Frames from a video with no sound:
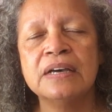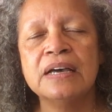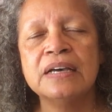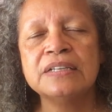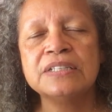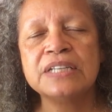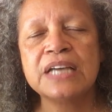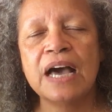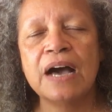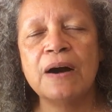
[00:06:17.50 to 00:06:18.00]

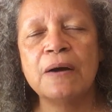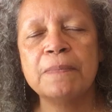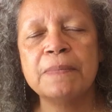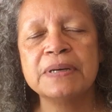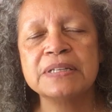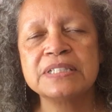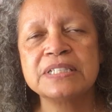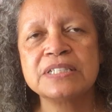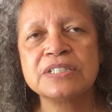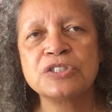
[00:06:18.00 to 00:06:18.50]
to help
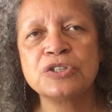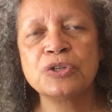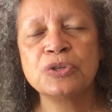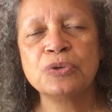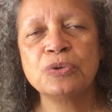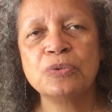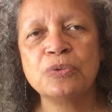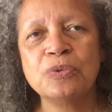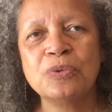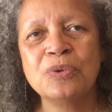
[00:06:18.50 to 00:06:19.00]
us
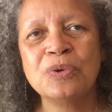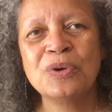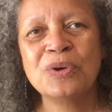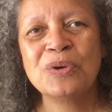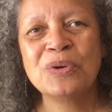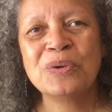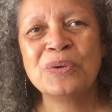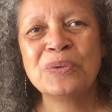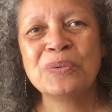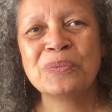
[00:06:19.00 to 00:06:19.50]
to
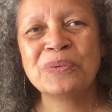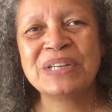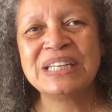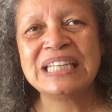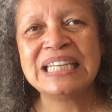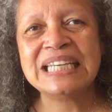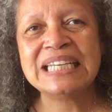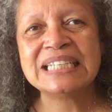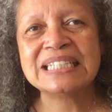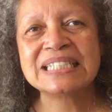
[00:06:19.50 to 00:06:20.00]

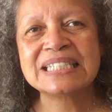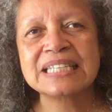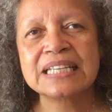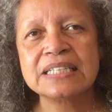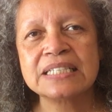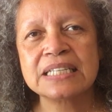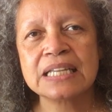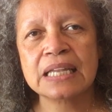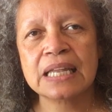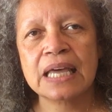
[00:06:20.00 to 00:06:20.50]
release and
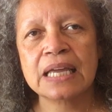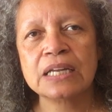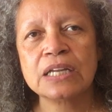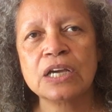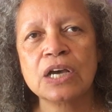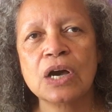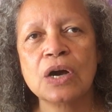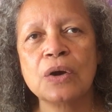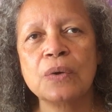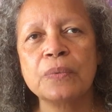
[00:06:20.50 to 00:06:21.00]
to let go.